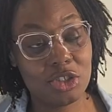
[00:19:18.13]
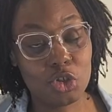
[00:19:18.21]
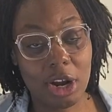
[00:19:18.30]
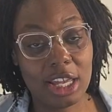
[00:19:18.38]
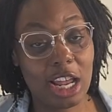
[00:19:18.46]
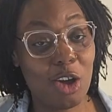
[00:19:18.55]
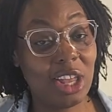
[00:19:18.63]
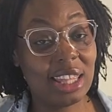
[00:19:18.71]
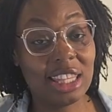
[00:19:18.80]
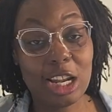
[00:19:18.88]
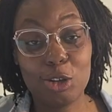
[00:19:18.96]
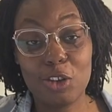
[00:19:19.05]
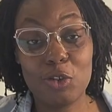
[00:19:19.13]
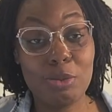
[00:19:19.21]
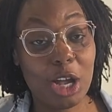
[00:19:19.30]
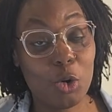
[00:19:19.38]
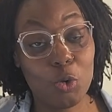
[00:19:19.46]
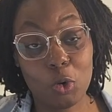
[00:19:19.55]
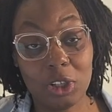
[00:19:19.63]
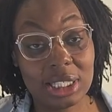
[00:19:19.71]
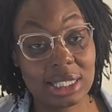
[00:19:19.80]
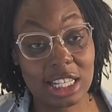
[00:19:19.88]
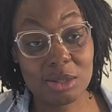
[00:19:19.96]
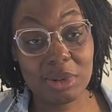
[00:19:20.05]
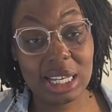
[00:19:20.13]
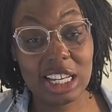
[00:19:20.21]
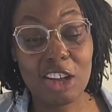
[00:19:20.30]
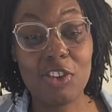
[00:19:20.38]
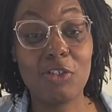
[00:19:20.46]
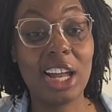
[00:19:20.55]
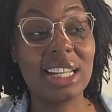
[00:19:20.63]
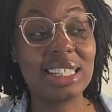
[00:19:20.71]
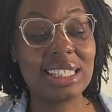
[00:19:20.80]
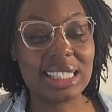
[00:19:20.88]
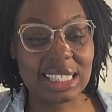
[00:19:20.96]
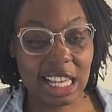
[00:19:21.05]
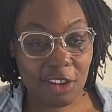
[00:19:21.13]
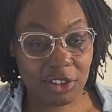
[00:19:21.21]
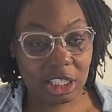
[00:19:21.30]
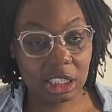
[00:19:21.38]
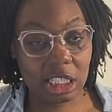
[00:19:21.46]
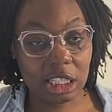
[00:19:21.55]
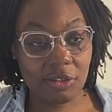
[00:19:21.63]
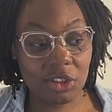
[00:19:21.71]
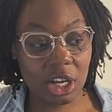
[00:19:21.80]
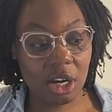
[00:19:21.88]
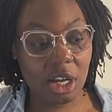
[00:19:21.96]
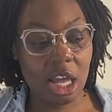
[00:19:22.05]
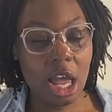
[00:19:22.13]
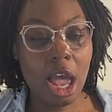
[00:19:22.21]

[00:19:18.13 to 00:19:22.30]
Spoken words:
try it out, and then I'll give you my overall assessment of if I could definitely live there